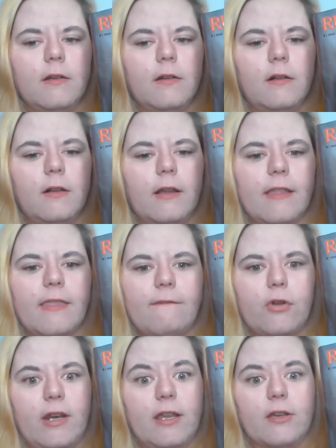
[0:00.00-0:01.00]
like the
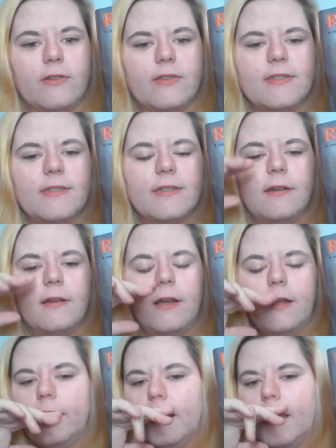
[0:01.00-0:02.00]
foothills,
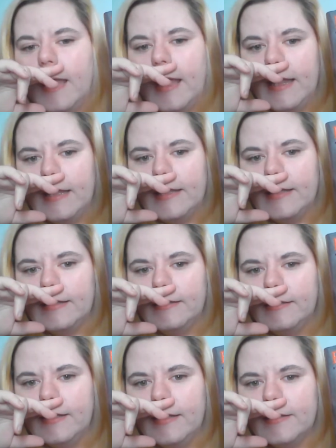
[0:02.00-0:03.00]
and
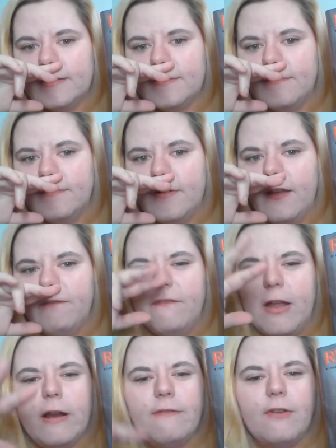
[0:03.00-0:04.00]
it's a
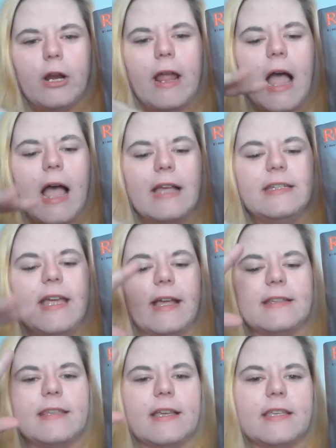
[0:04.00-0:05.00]
very, very high tech.
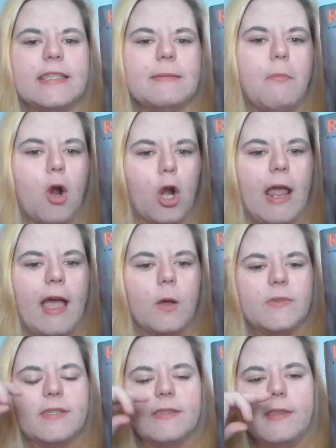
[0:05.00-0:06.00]
It's like a smart
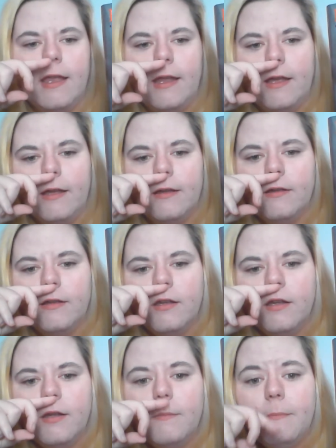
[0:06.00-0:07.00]
house. The
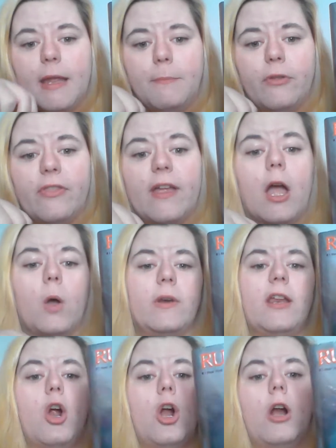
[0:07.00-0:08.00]
people that own it
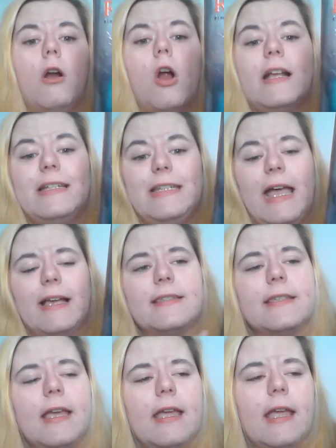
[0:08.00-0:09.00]
are architects,
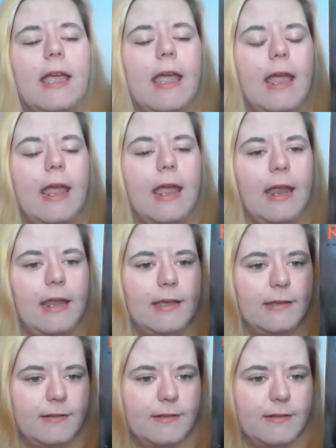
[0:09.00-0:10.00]
and